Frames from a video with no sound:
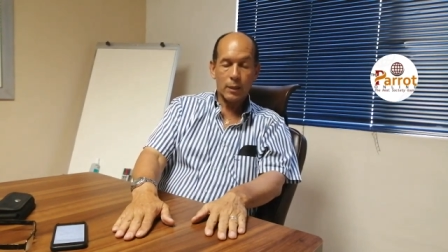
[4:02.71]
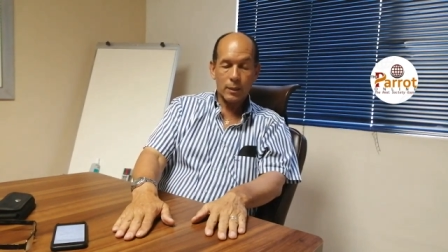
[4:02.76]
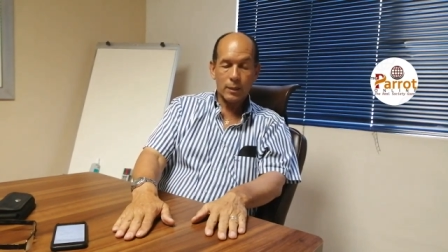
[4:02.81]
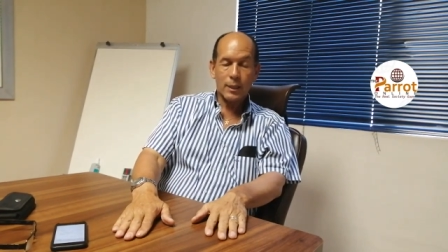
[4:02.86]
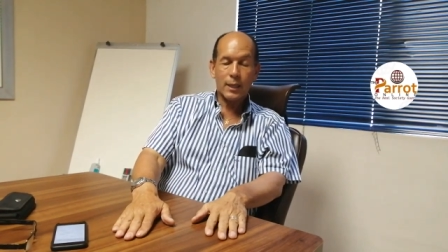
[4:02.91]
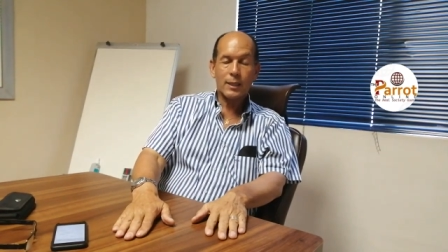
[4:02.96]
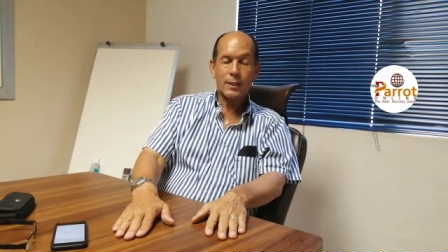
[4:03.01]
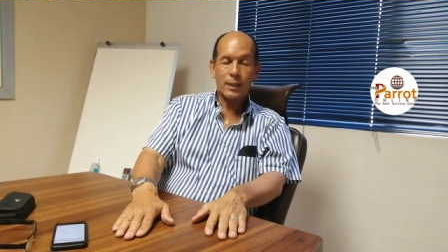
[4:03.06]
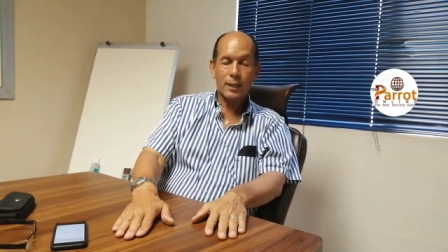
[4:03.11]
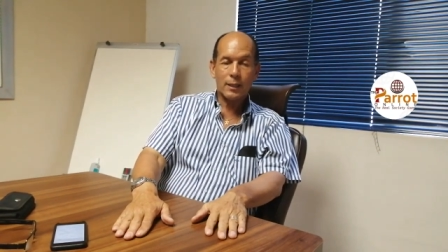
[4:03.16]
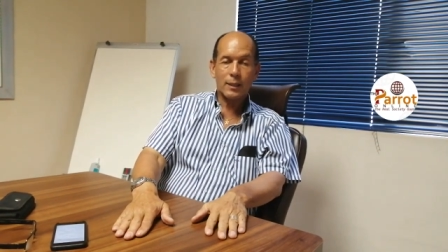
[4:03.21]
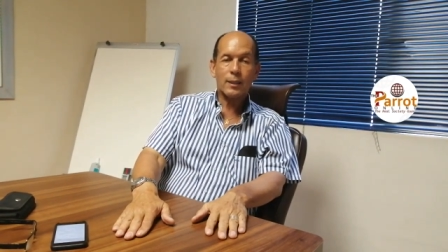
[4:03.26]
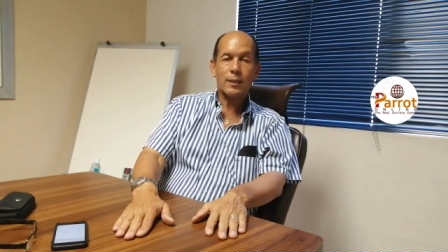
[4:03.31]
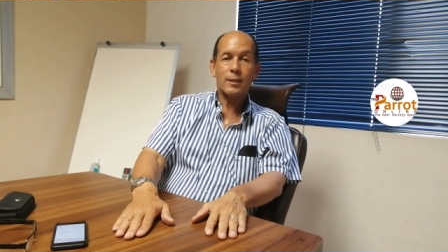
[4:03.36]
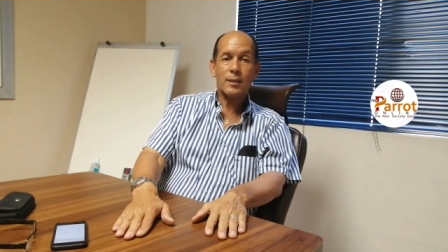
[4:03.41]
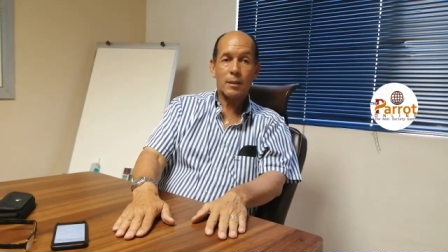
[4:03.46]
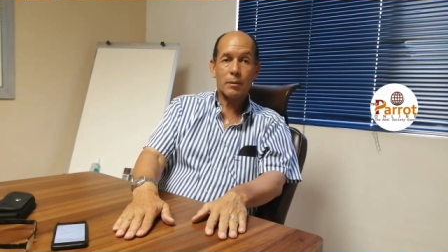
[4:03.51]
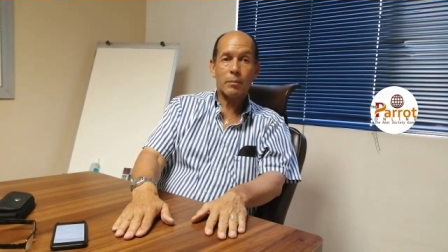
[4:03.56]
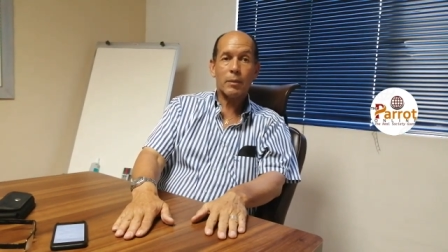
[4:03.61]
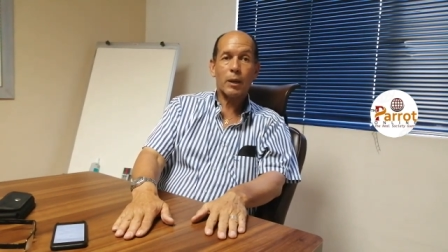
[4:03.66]
yes i said
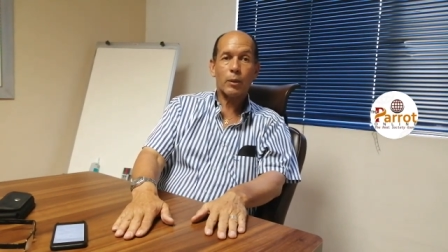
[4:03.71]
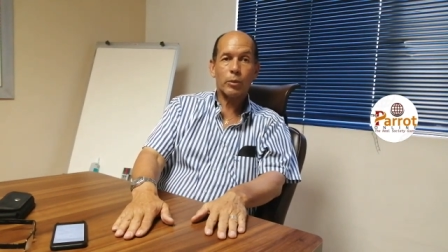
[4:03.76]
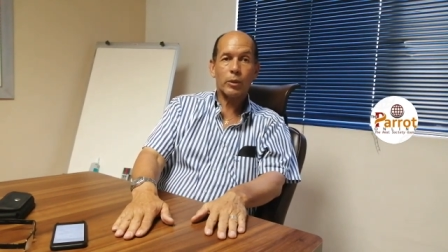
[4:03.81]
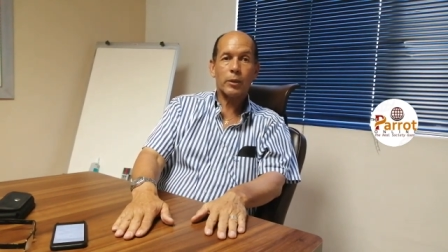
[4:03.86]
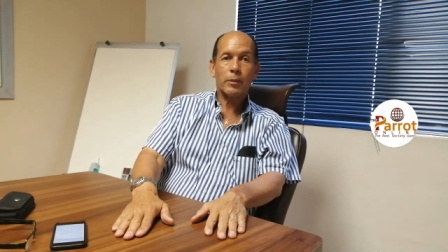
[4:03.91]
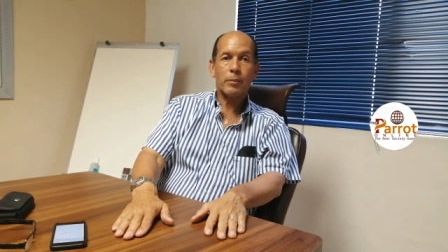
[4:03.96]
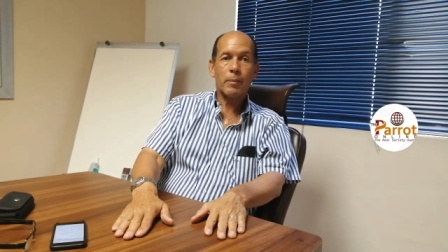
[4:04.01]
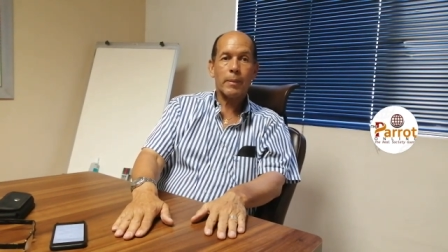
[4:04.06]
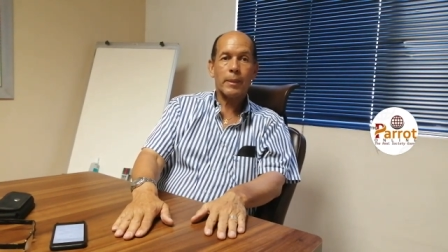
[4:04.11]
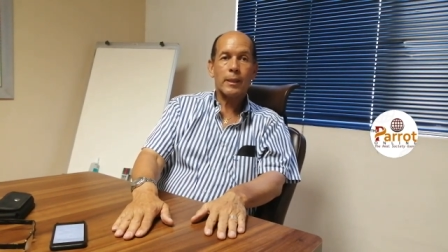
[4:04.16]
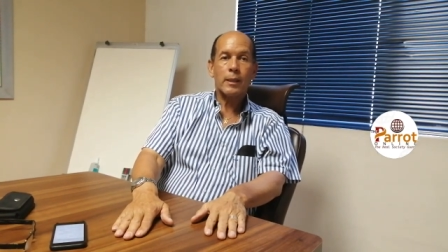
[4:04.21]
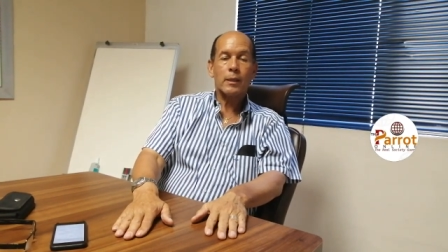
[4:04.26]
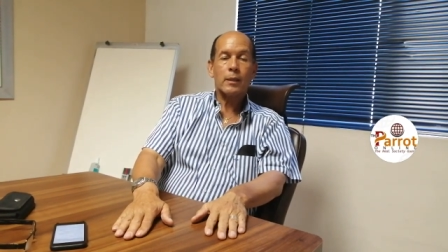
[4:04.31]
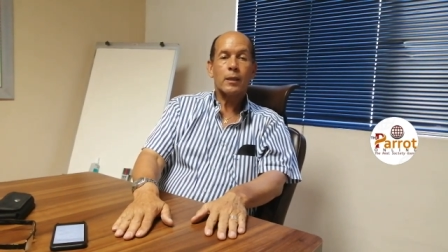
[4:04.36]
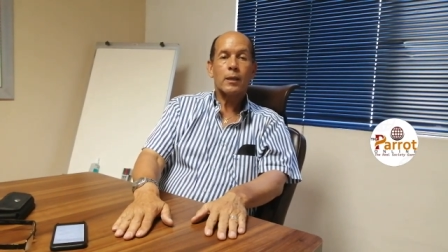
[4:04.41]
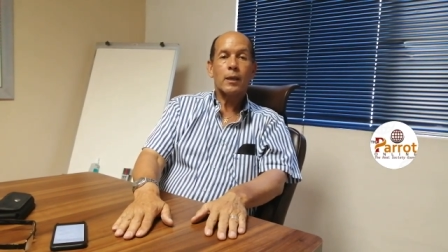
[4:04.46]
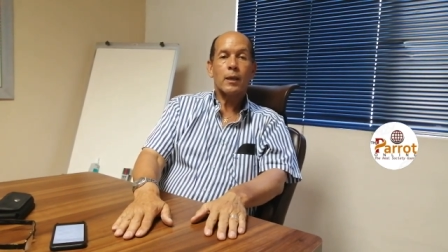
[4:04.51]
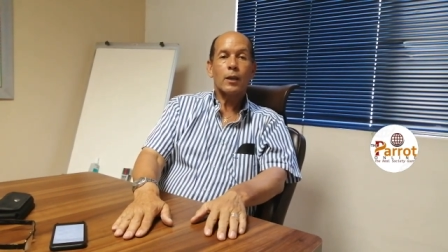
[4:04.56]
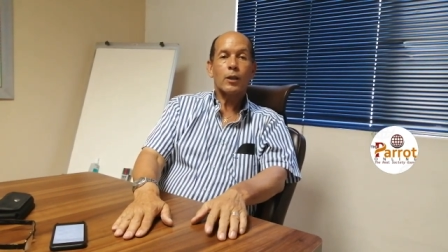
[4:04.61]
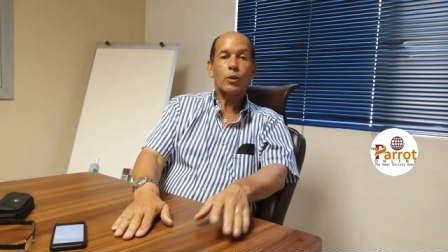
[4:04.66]
it zimbabwe
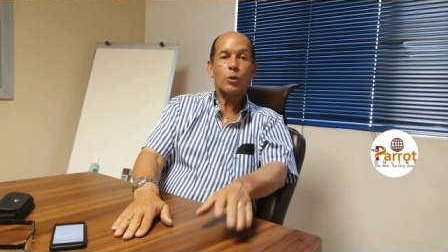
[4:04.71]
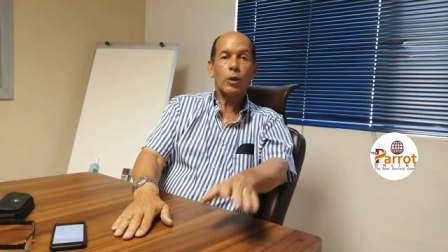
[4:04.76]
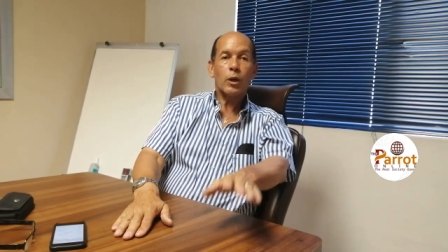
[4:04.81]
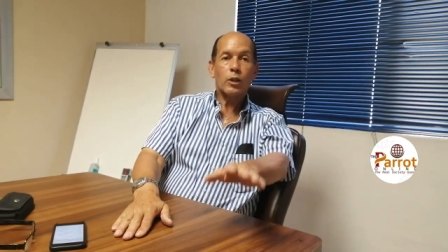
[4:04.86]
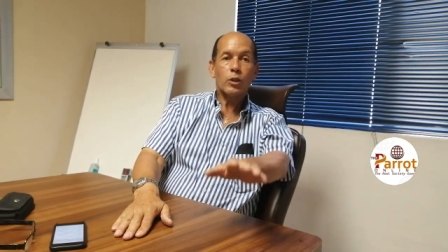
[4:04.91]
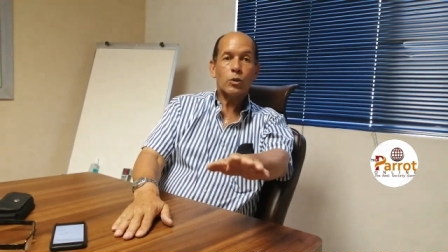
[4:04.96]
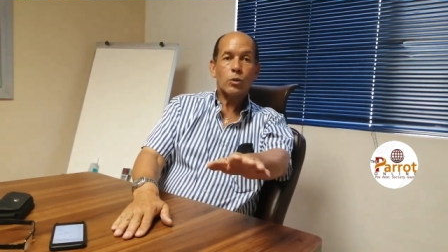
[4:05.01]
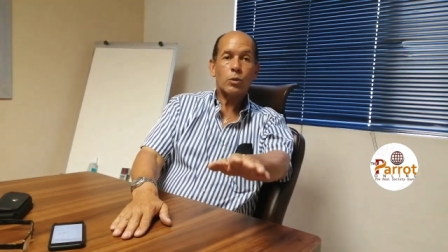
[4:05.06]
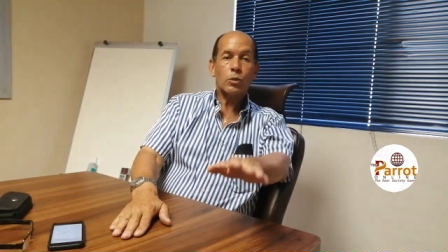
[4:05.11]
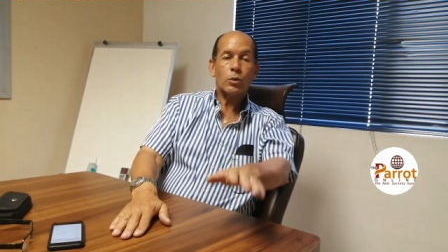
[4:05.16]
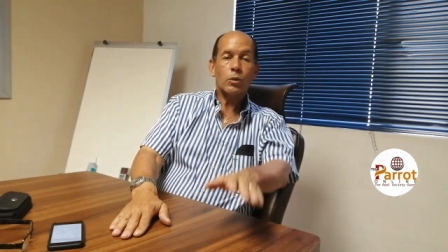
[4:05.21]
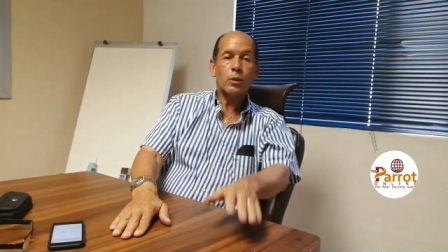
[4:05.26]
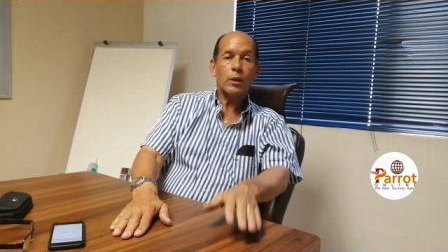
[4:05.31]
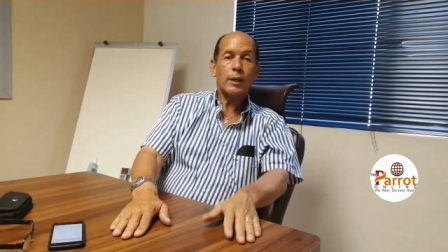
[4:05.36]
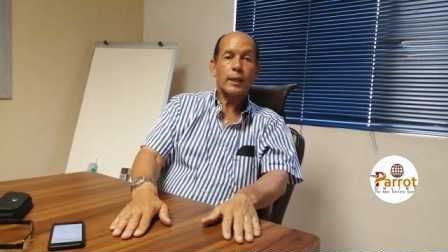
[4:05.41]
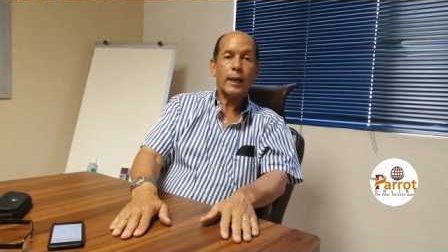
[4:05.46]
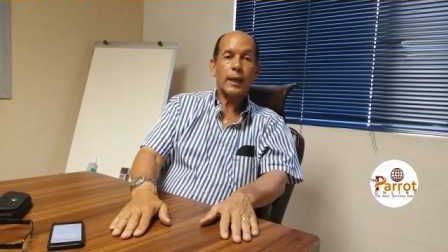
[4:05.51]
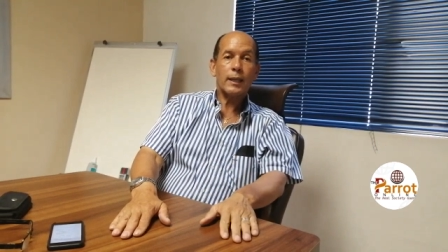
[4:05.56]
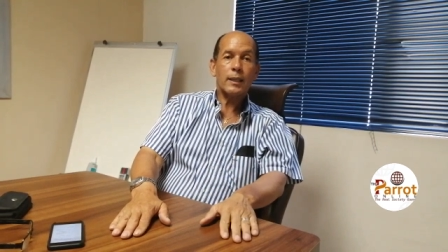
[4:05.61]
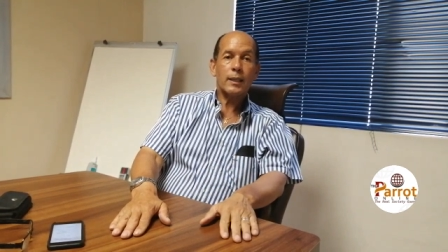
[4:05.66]
going
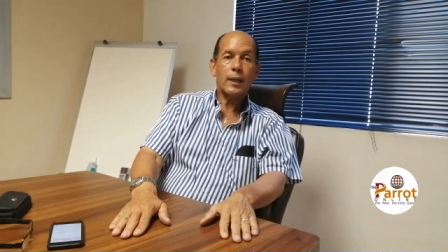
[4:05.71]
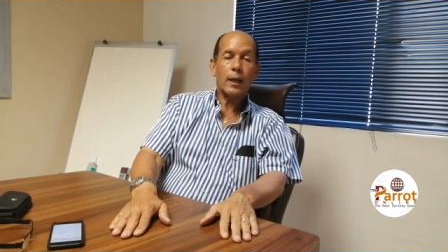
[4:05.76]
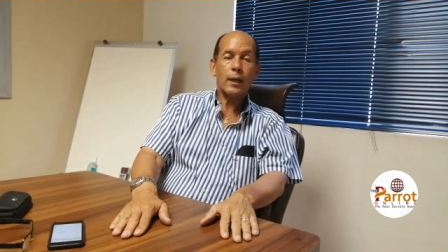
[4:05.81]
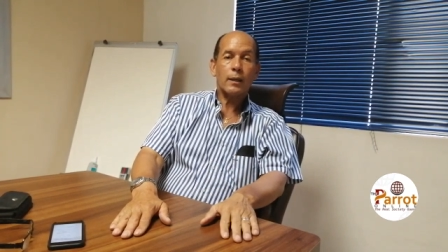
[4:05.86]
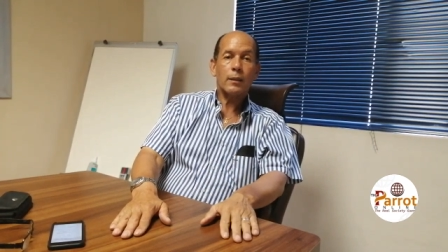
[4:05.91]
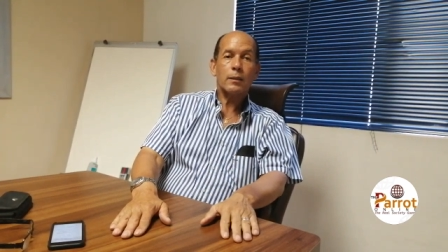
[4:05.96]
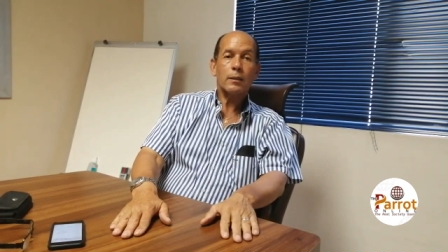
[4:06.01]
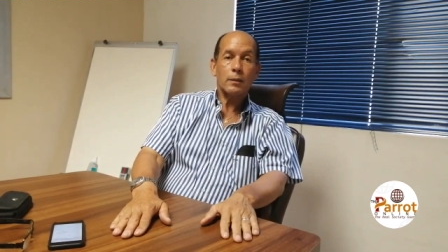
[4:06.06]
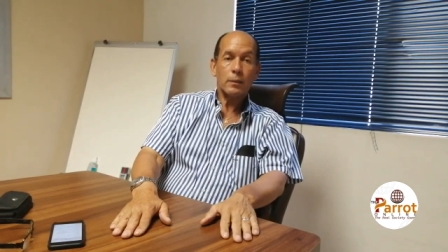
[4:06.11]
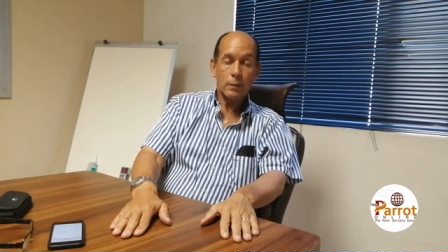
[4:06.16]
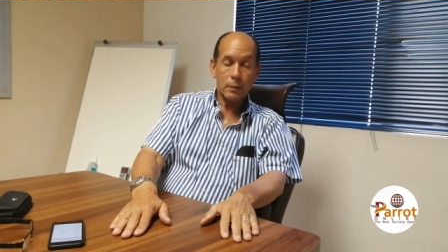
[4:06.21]
to kenya